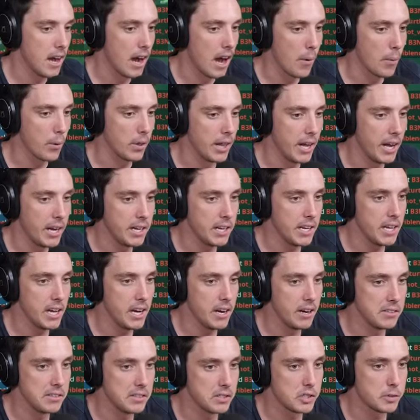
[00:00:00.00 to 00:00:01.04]
right, we're landing
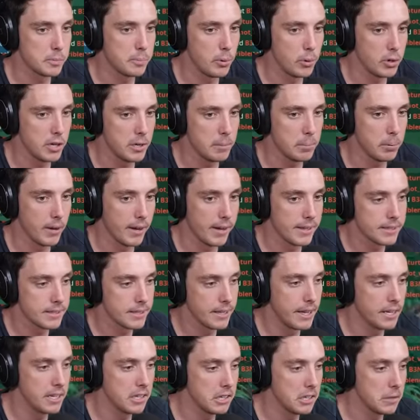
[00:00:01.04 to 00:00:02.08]
here in this spooky place.
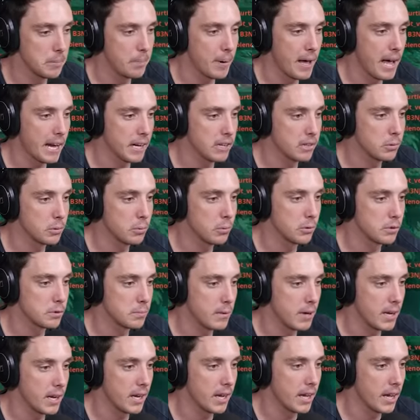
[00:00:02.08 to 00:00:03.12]
Land at the back towards me,